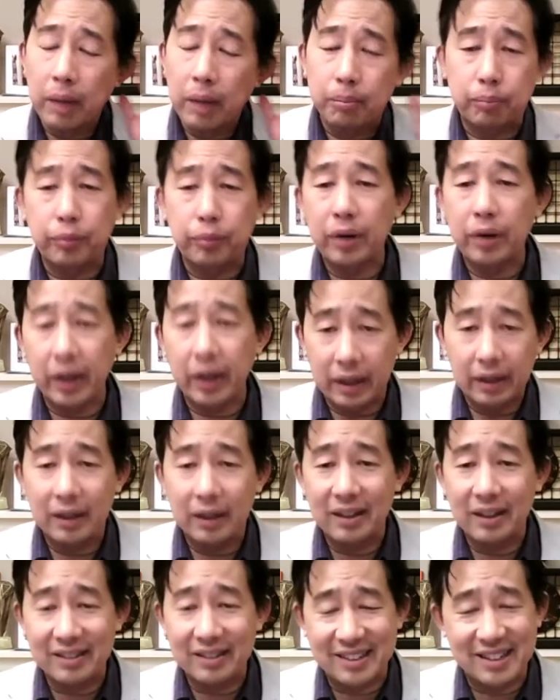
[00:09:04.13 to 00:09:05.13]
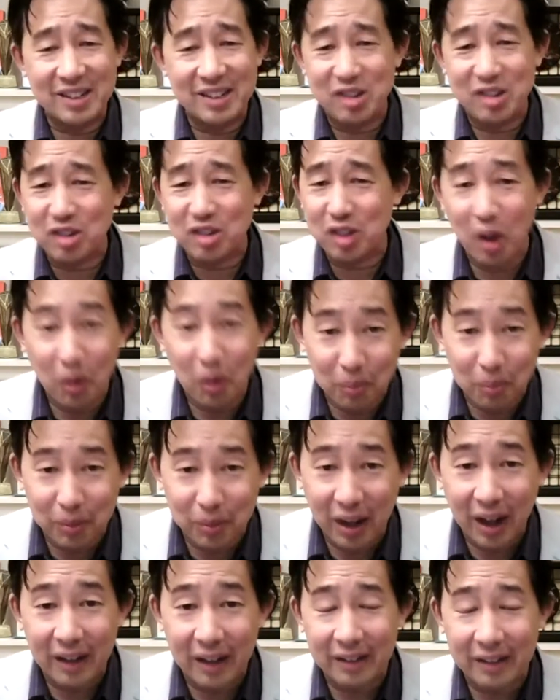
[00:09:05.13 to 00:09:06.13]
Britt she's so
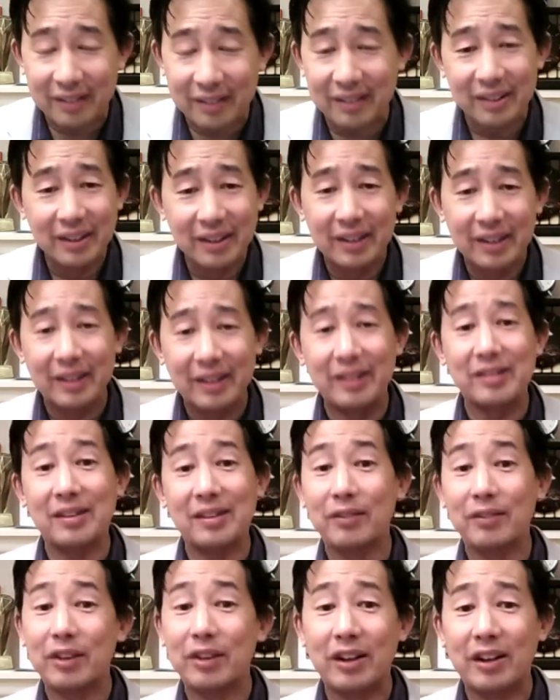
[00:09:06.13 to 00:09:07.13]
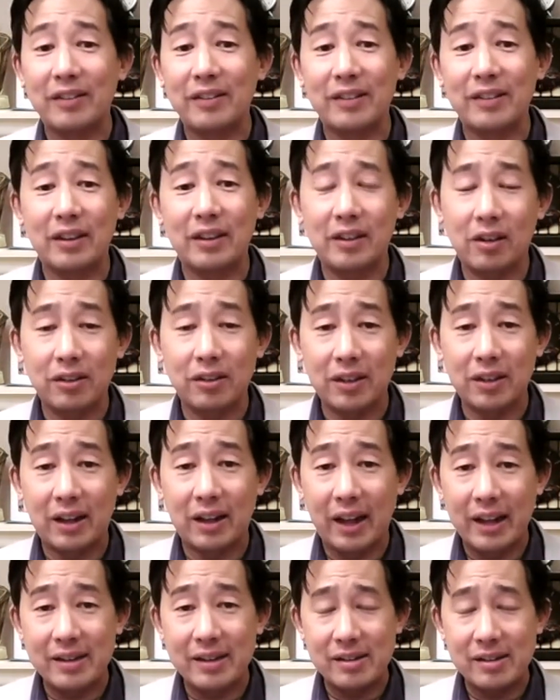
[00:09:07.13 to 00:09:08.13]
blunt, and several of the other
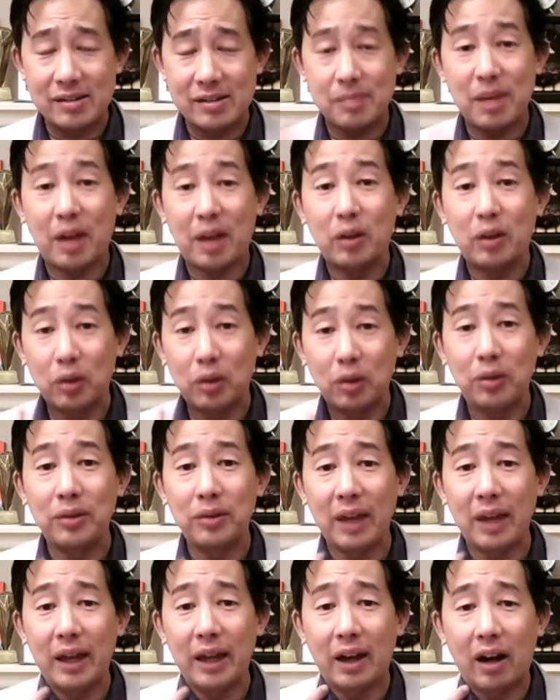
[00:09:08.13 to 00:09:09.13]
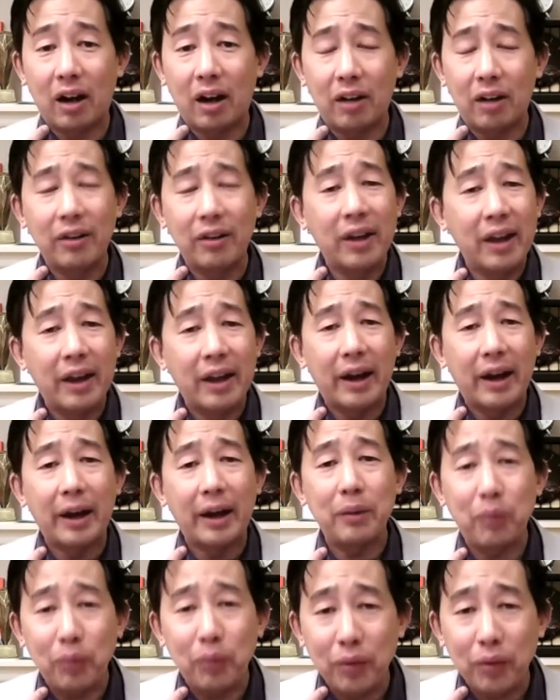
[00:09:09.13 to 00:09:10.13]
ladies about who they are. I
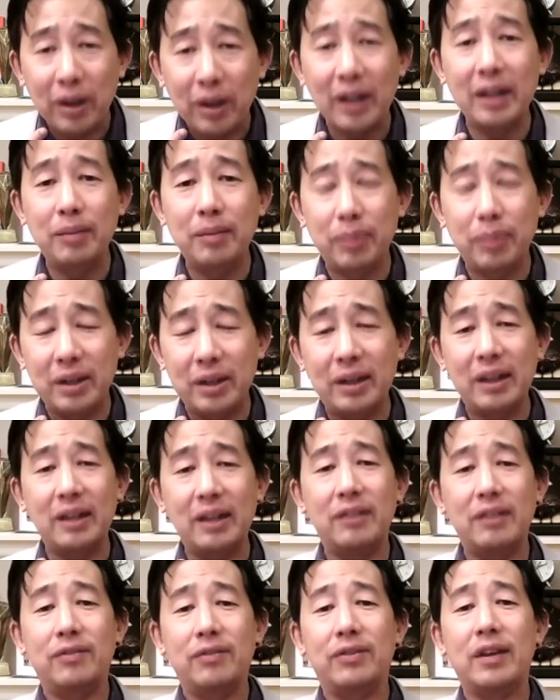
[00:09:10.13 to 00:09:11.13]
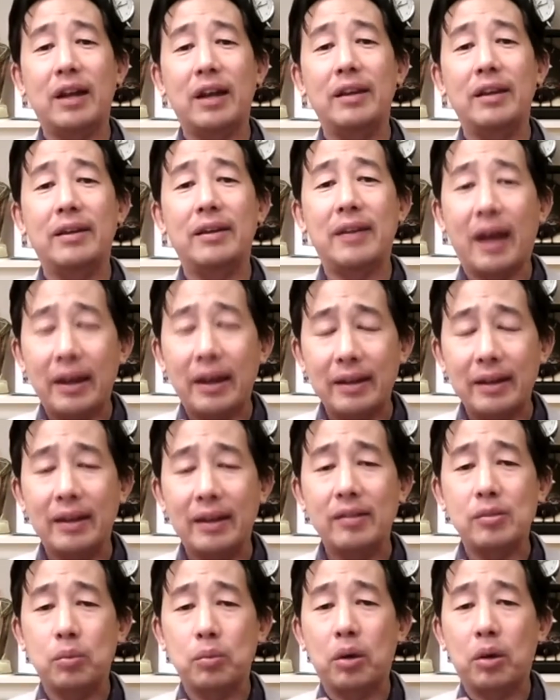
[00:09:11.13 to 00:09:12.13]
really believe that
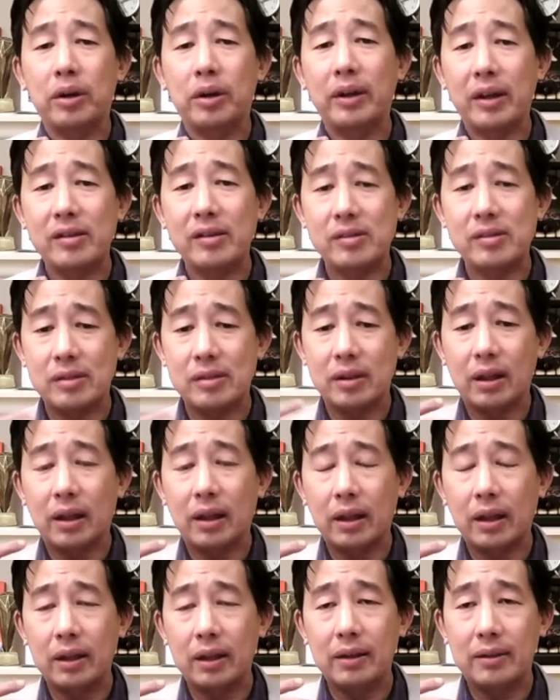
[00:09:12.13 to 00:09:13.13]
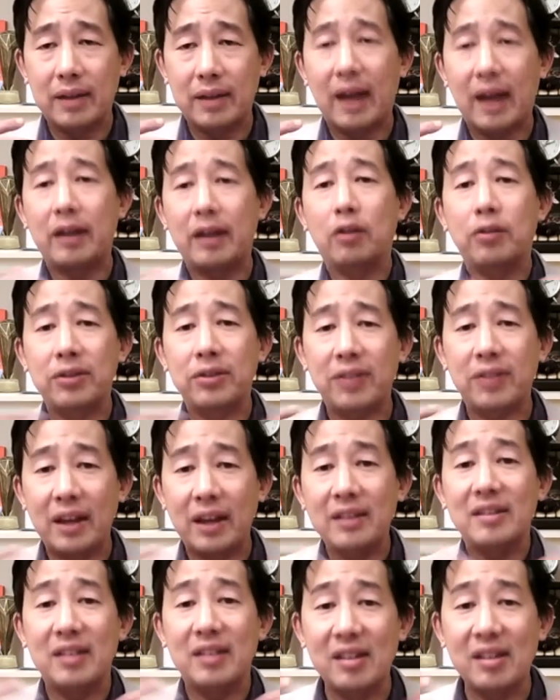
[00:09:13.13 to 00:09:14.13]
is what has, that
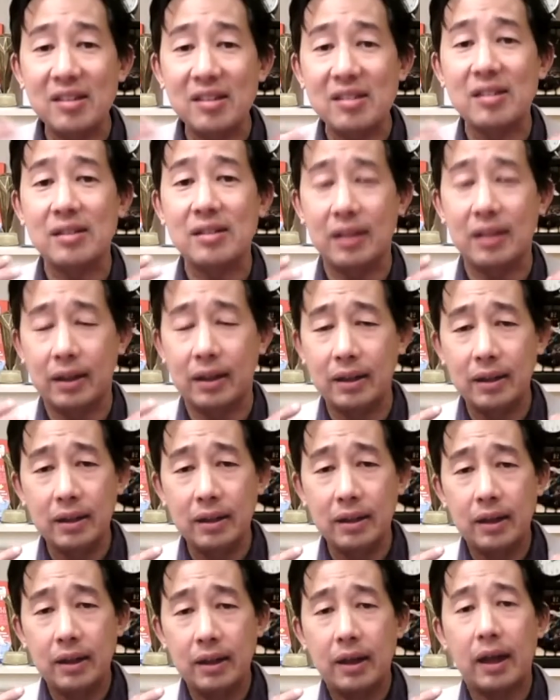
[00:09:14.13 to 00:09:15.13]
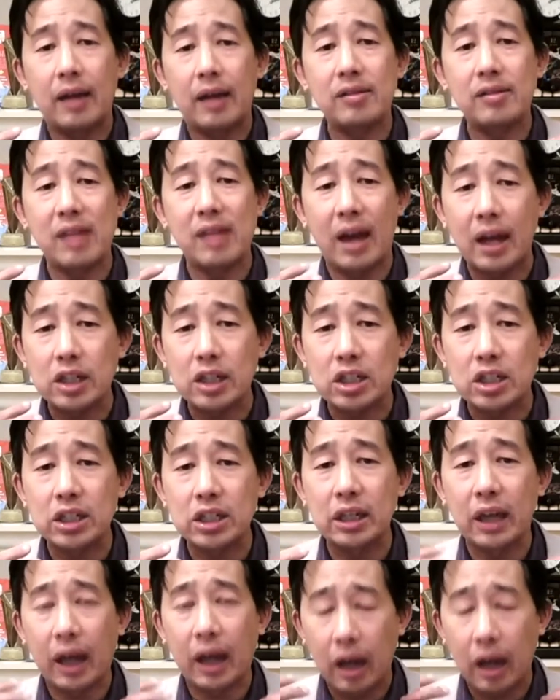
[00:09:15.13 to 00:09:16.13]
authenticity has
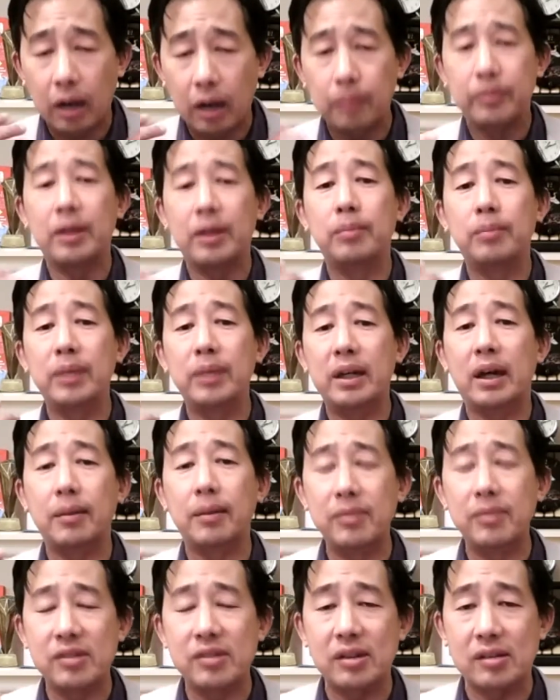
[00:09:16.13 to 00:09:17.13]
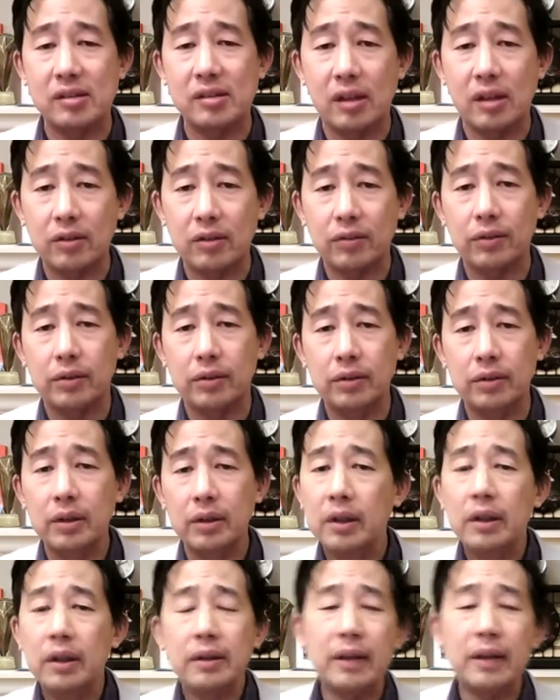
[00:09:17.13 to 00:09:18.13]
actually helped them become successful.
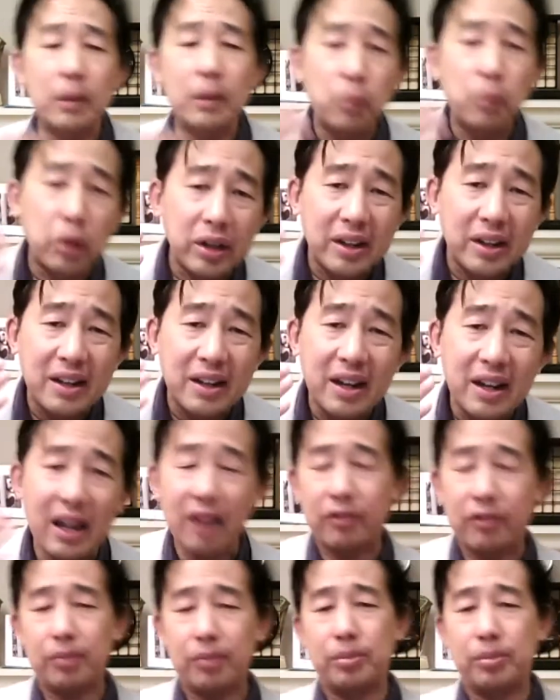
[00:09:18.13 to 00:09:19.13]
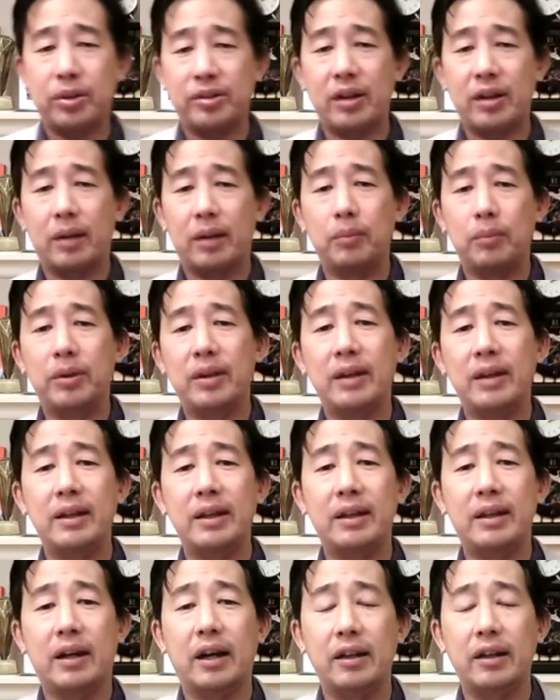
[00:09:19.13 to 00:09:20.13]
They would never put up with any
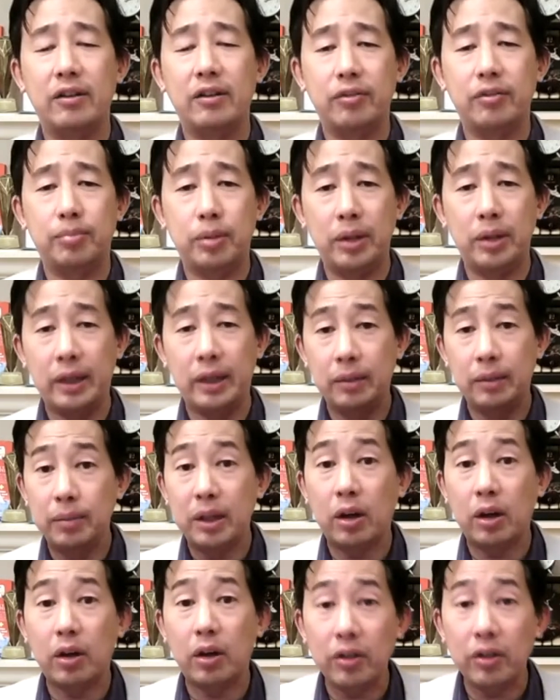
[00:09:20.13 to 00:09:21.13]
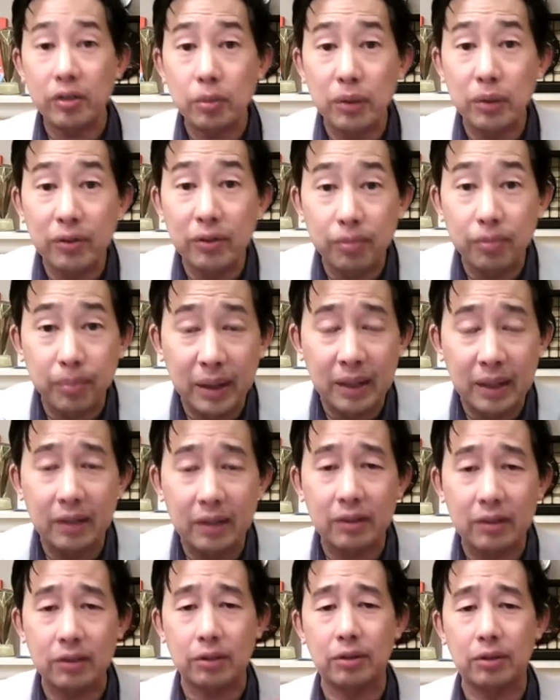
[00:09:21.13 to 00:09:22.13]
kind of bullying because we've been
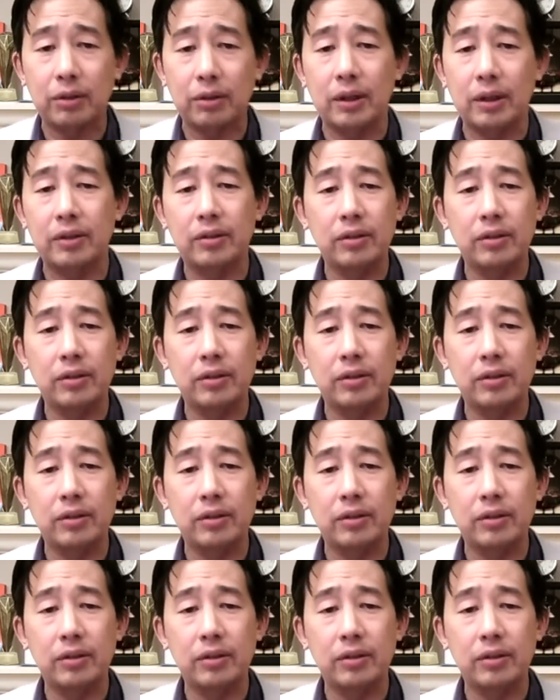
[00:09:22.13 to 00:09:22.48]
through it.